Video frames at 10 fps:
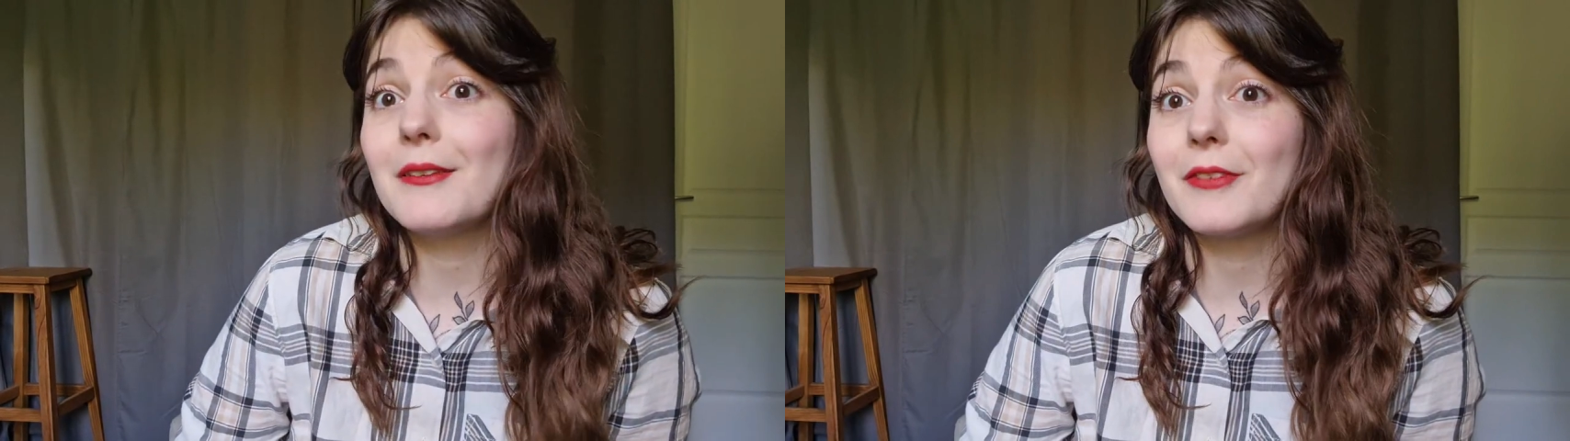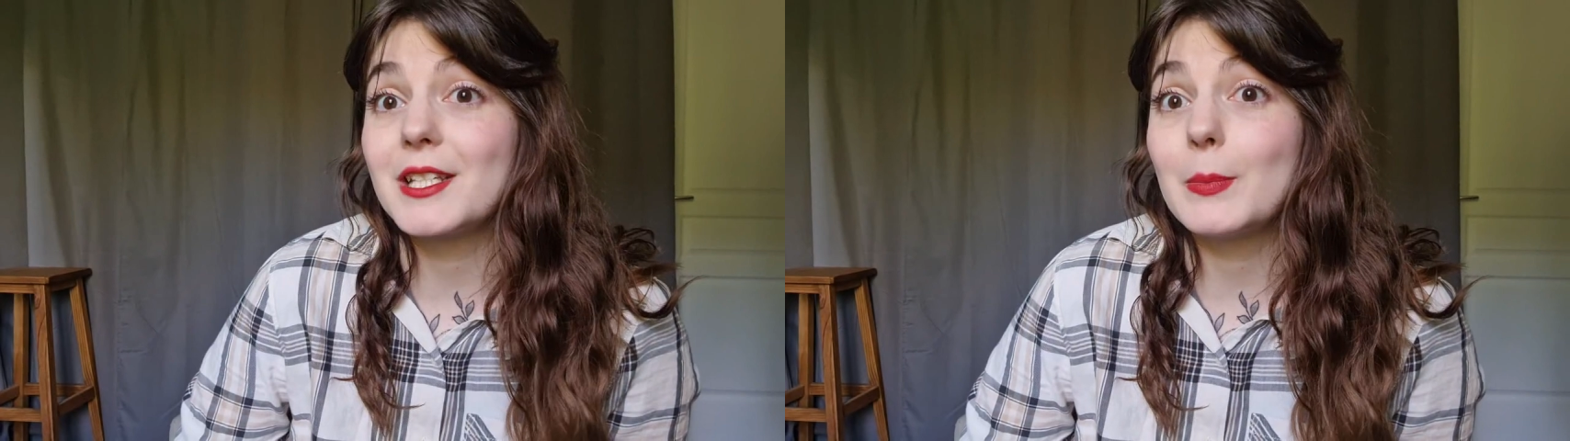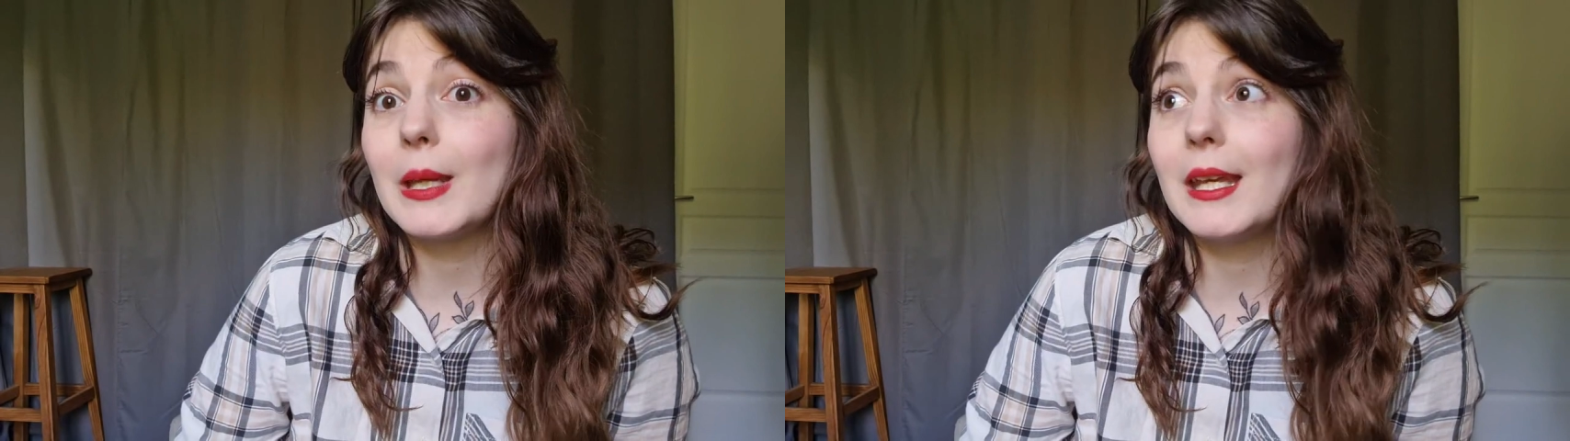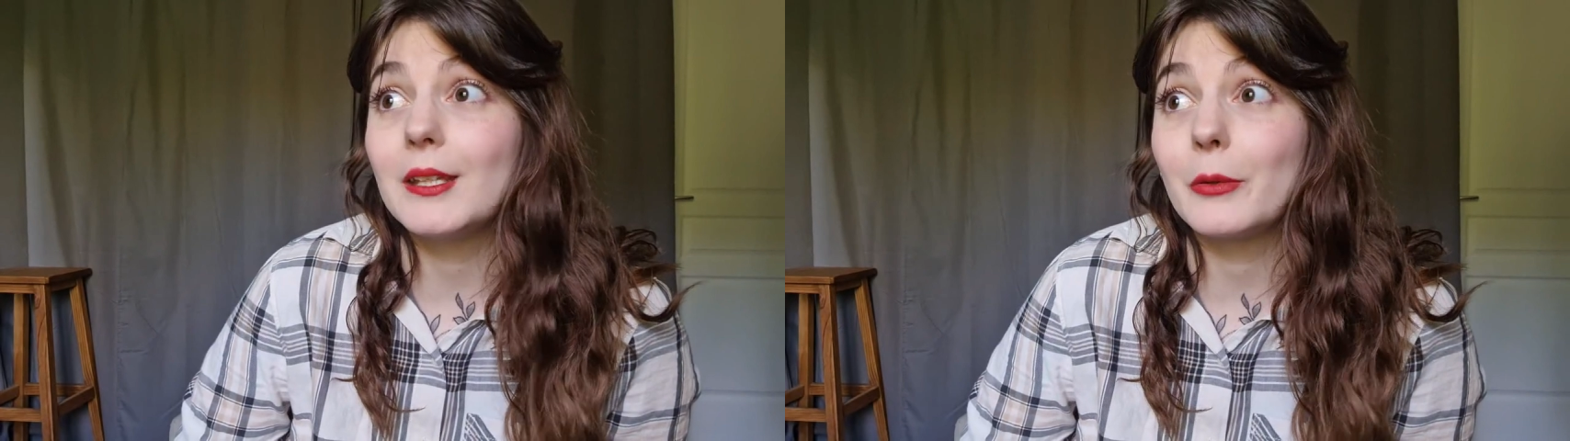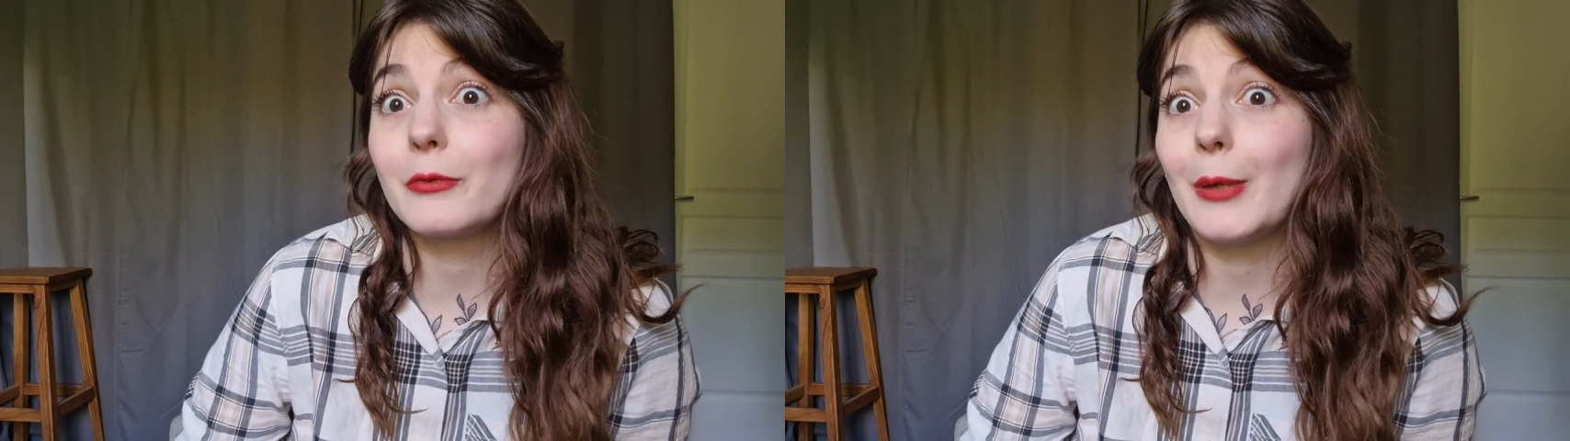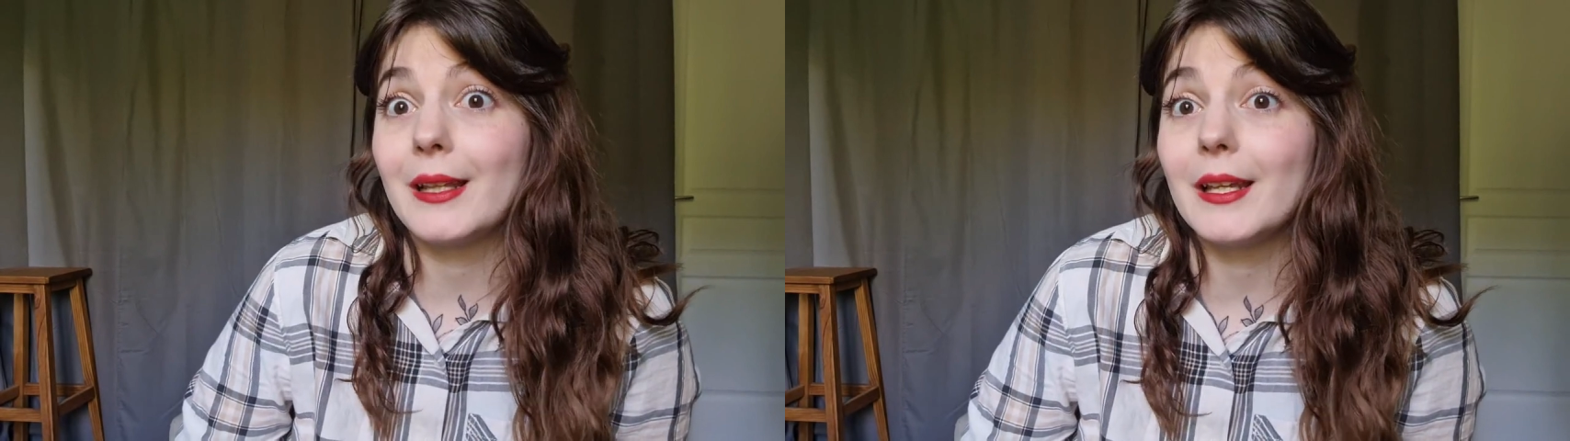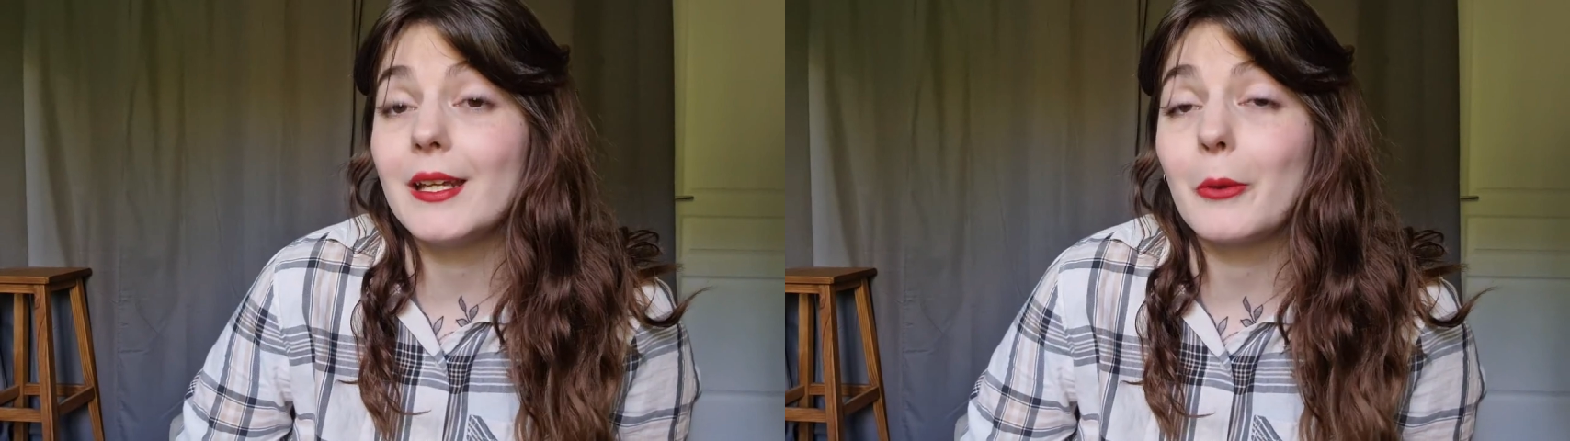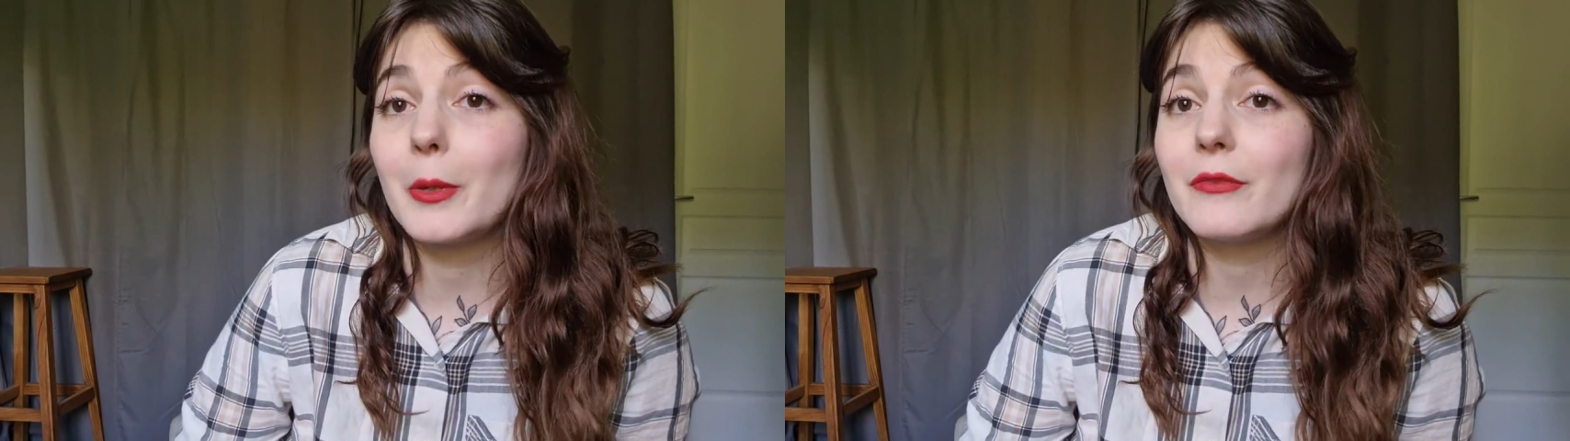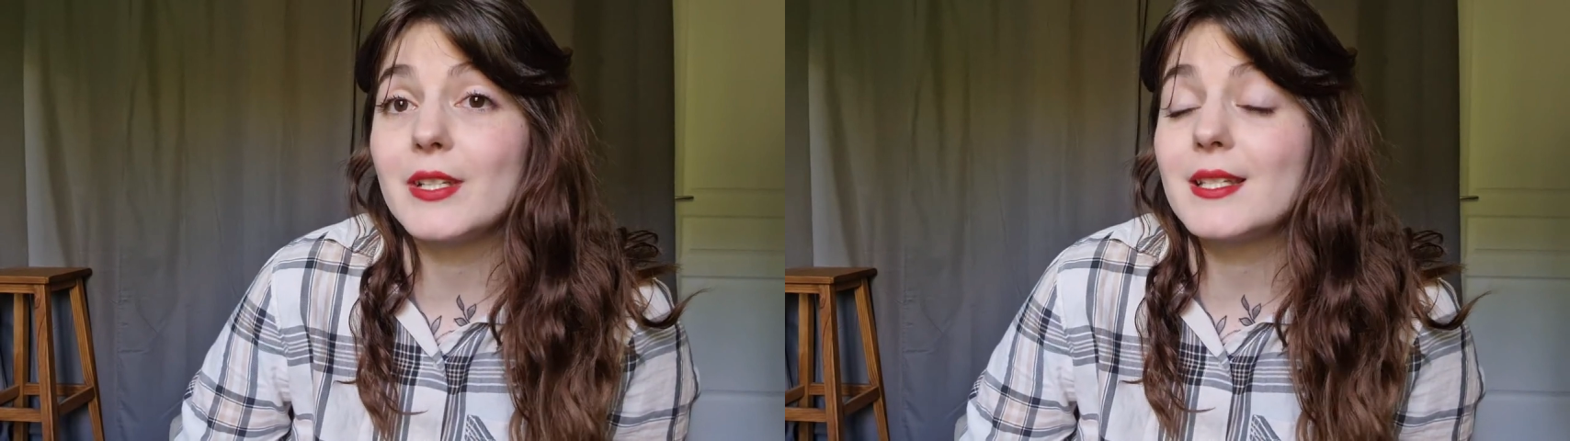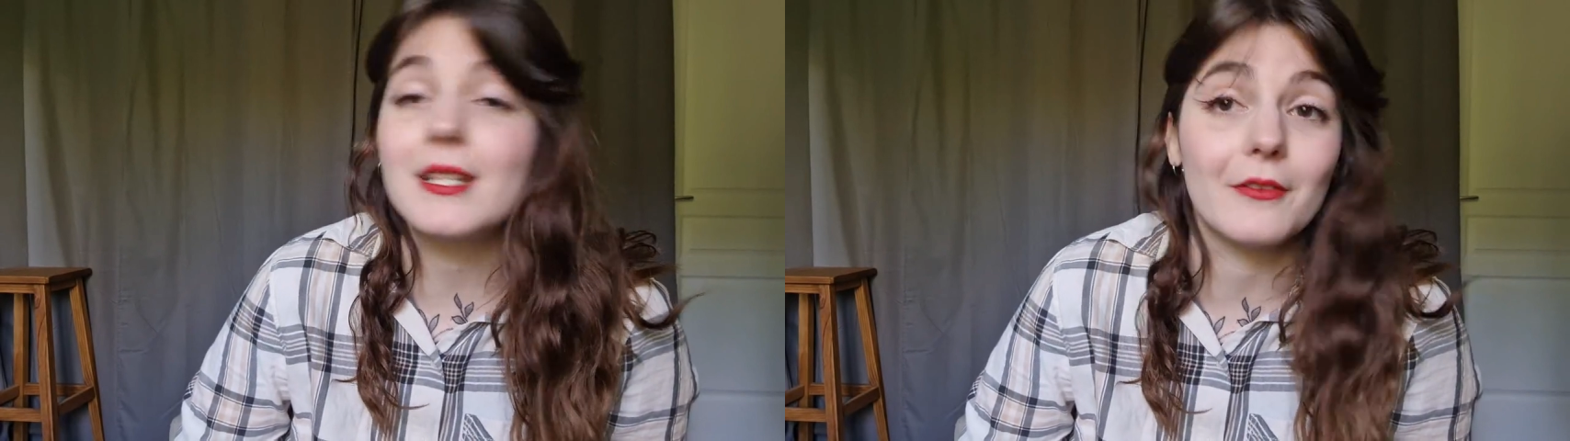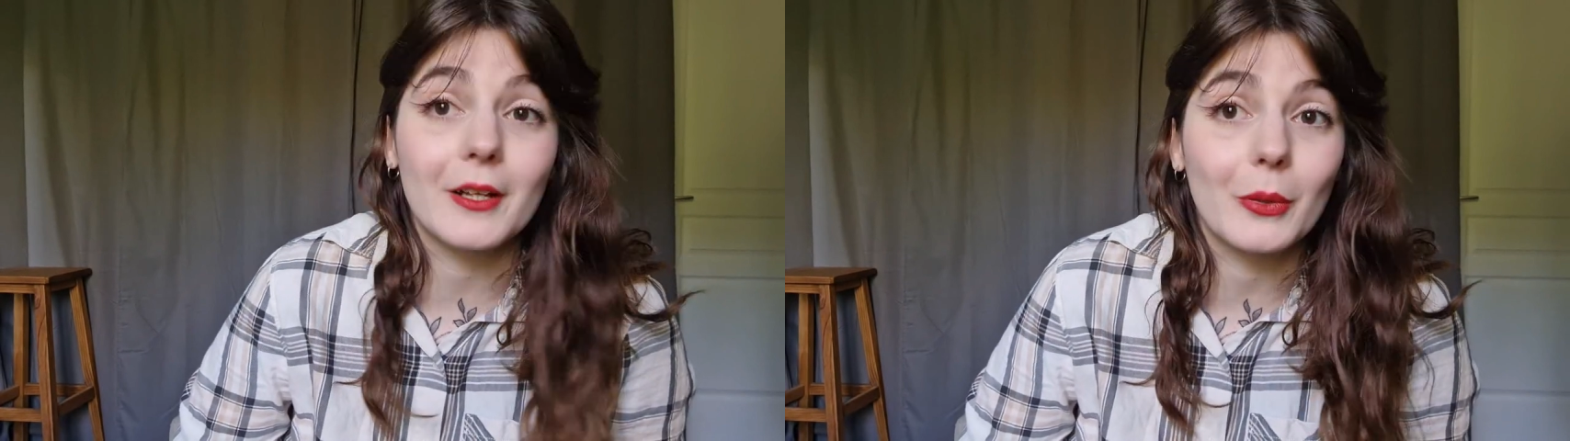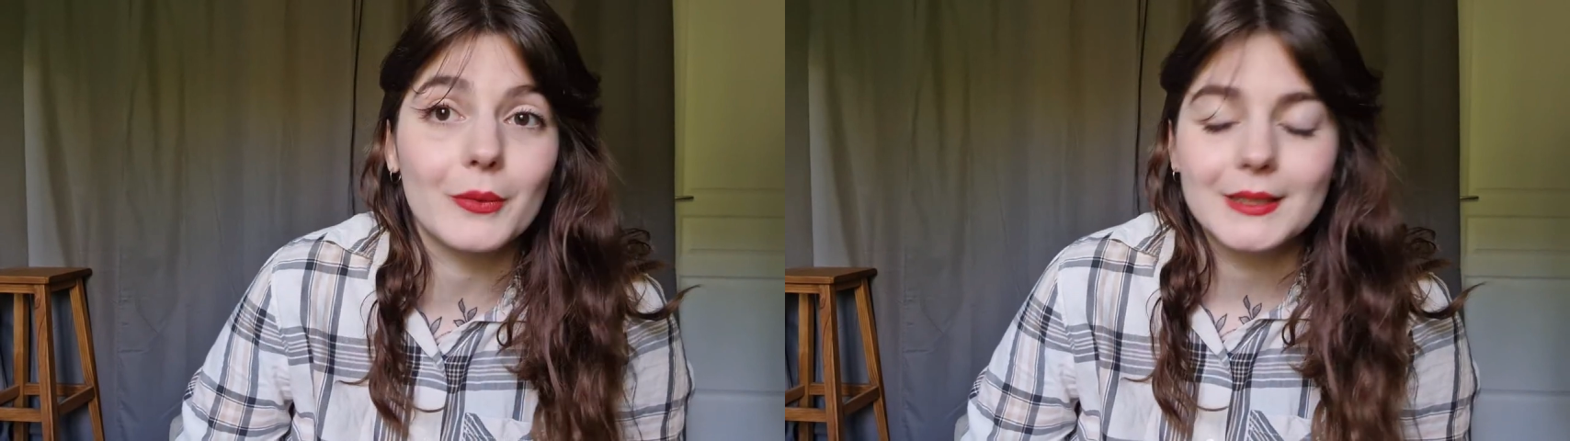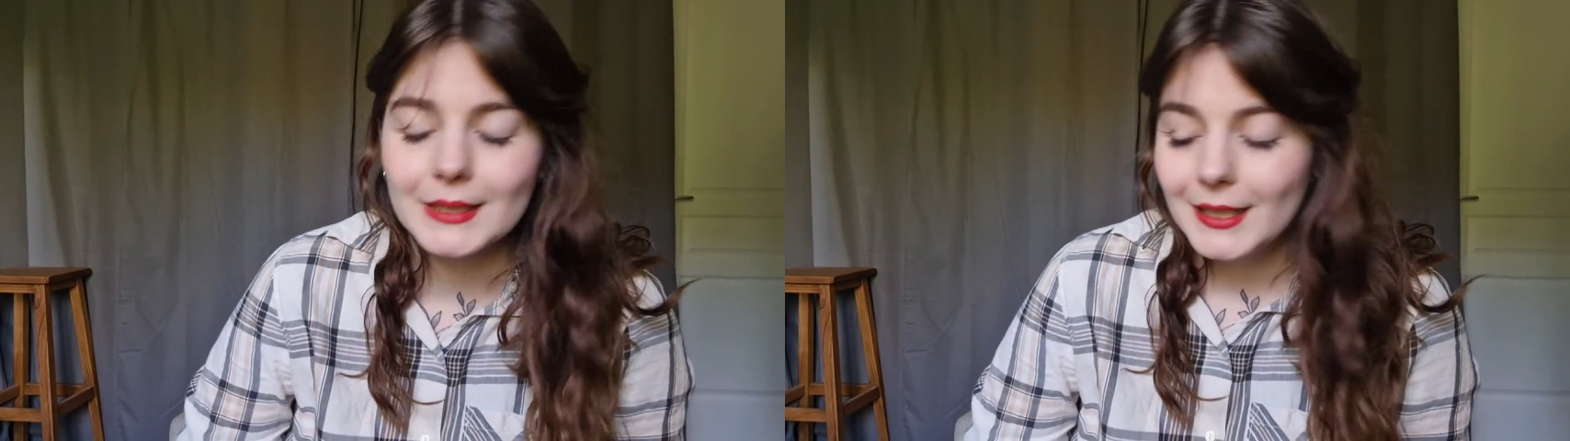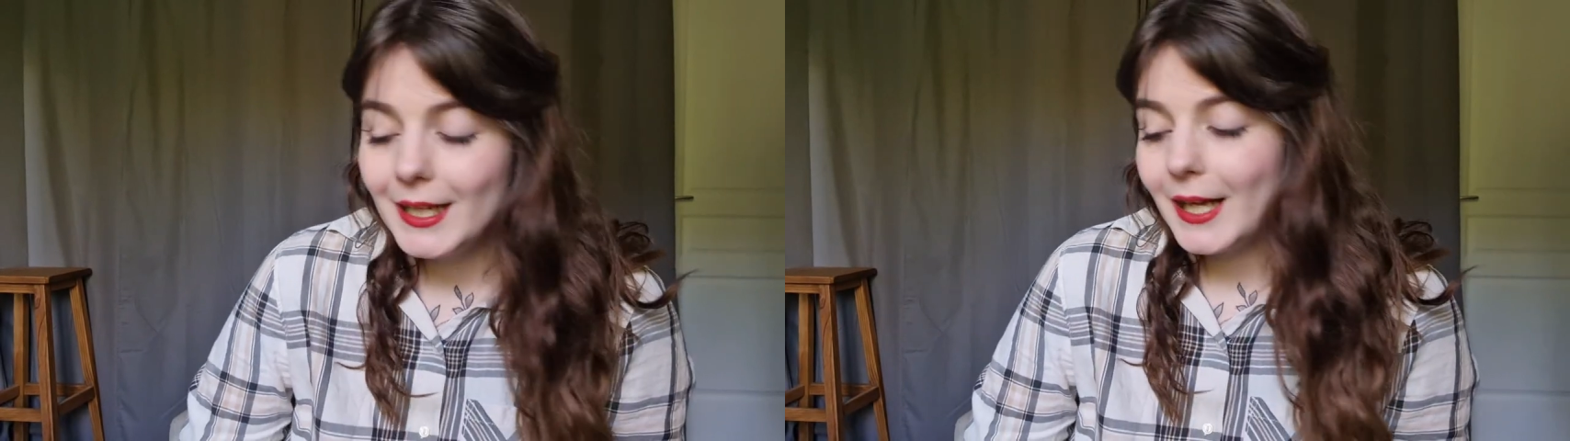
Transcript: if it's beginner friendly or if it's difficult.